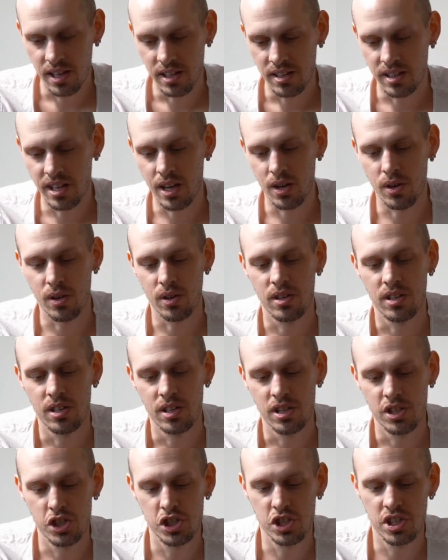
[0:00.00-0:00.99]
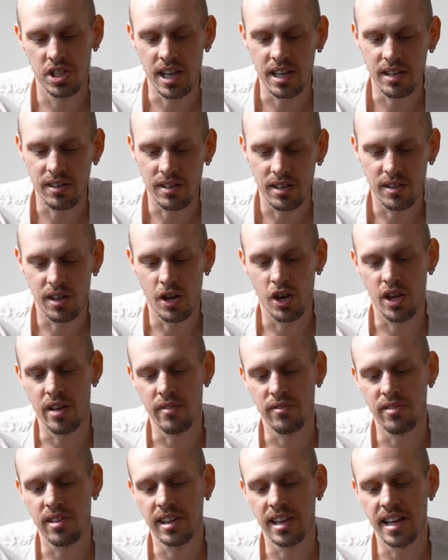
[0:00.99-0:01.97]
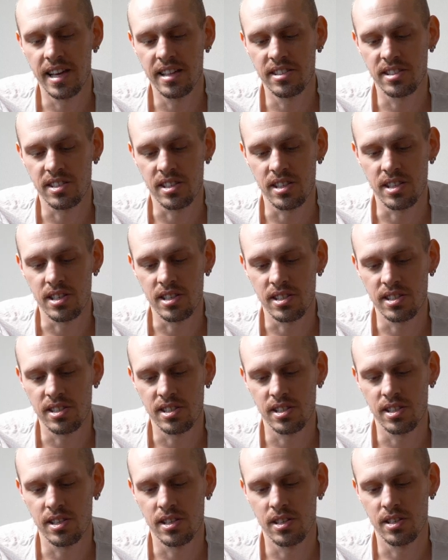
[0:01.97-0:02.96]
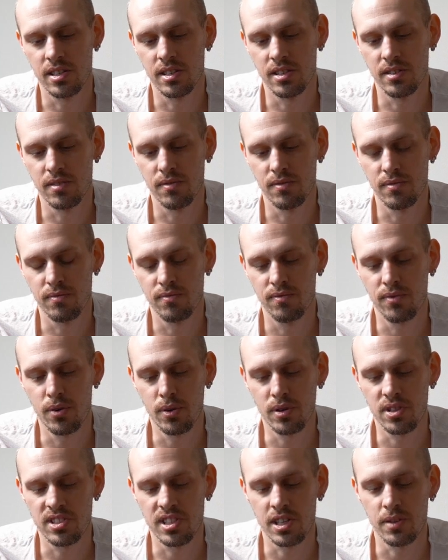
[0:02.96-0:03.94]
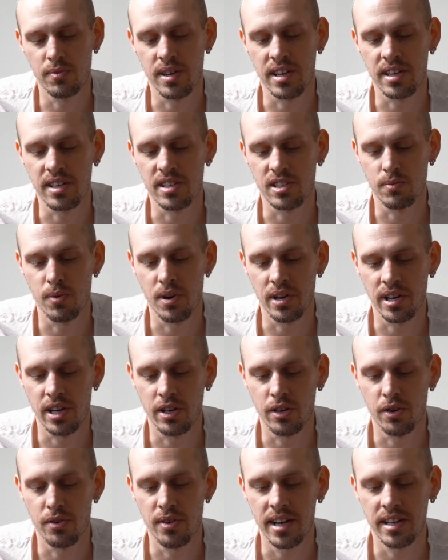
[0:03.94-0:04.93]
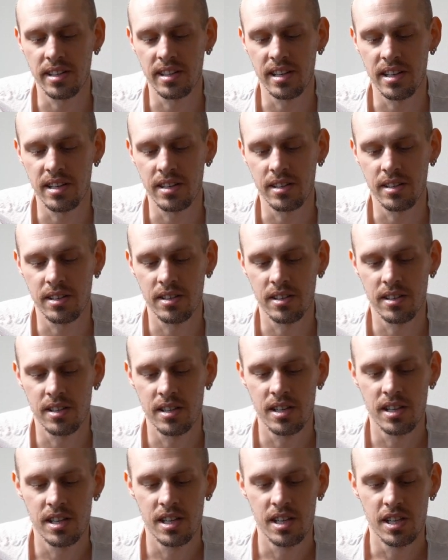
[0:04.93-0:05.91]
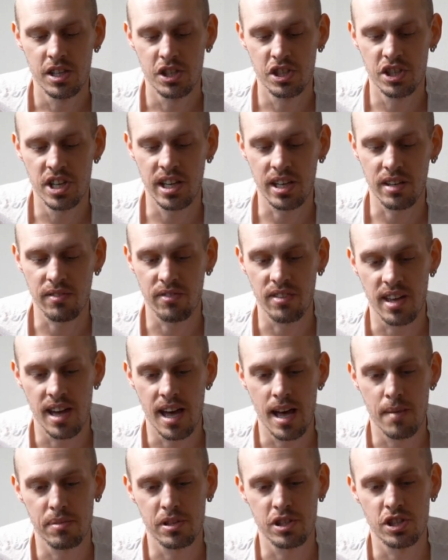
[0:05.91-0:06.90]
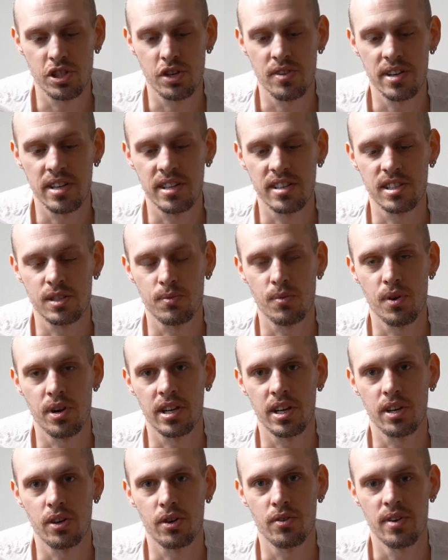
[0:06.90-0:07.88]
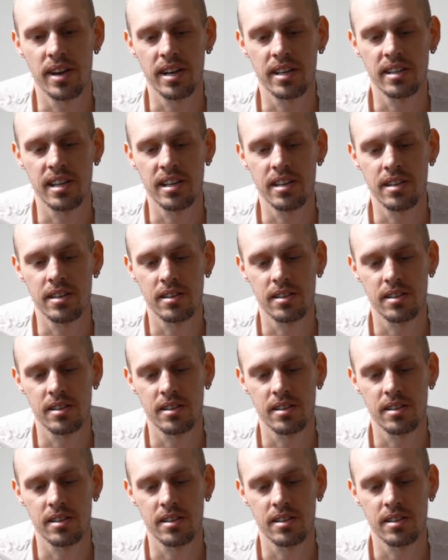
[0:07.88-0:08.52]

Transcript: Now, check if the lens focusing ring is working correctly. Check if the aperture ring is working correctly.